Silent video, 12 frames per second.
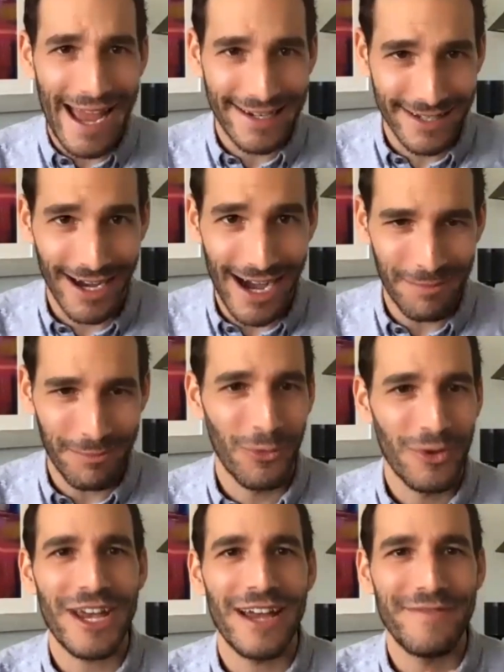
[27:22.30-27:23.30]
cop,
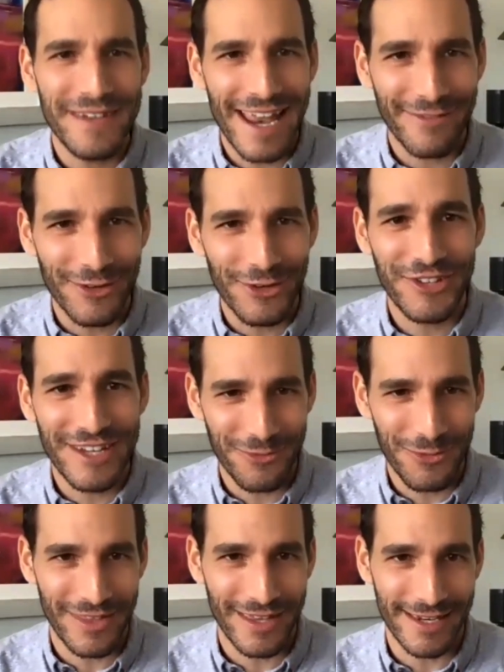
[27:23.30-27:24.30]
which I've never seen
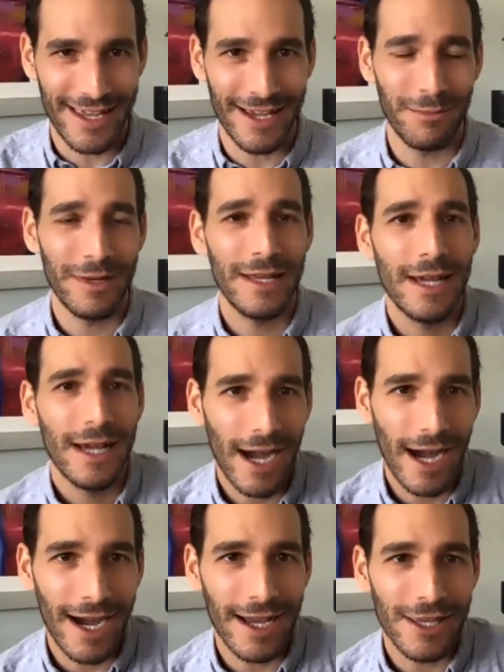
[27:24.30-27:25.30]
within him,
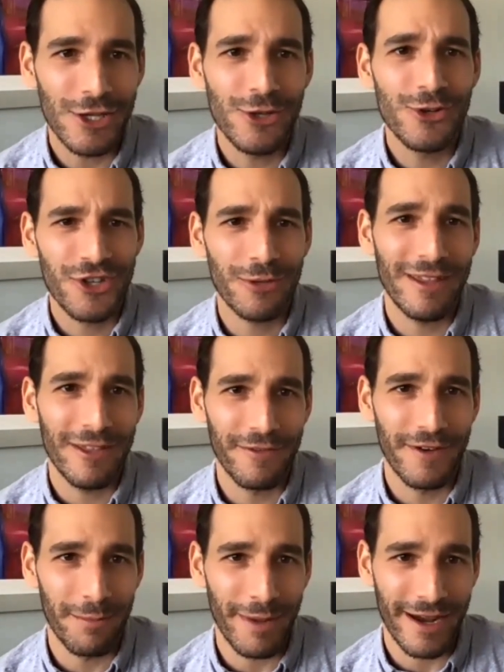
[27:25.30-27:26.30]
you should be the
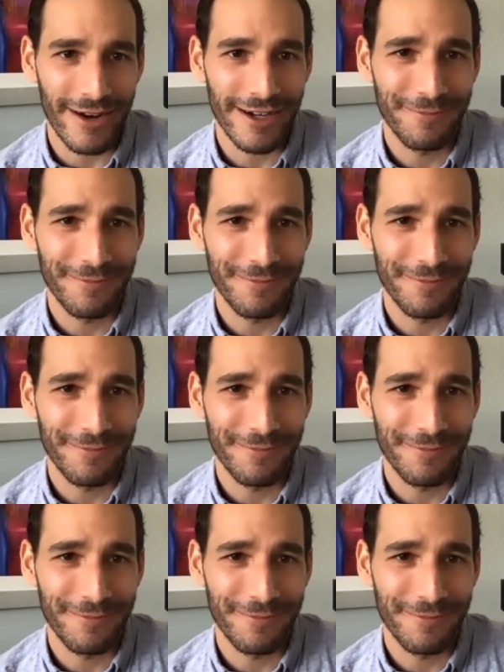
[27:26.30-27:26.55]
fun parent.